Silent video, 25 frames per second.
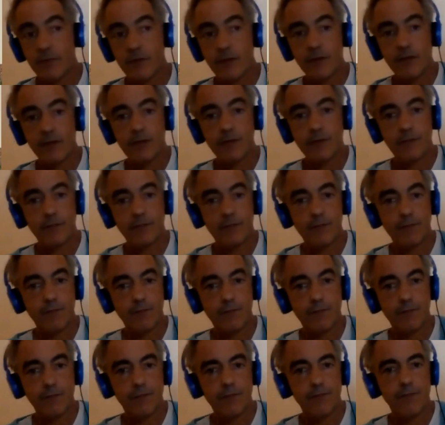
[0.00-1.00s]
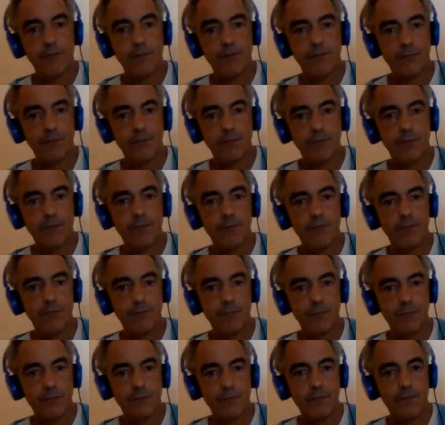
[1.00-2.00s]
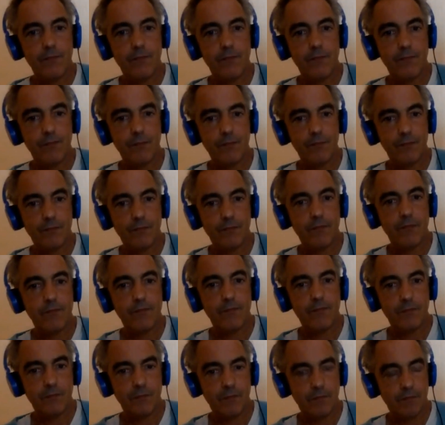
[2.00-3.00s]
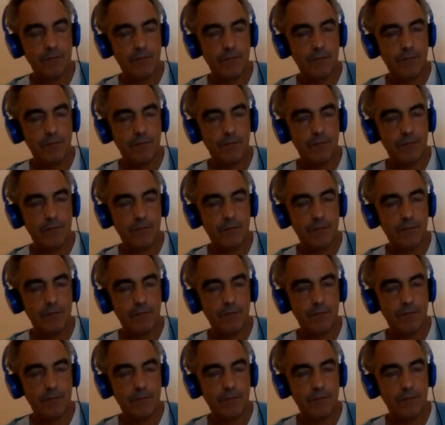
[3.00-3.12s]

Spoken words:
No words are spoken by the person on screen.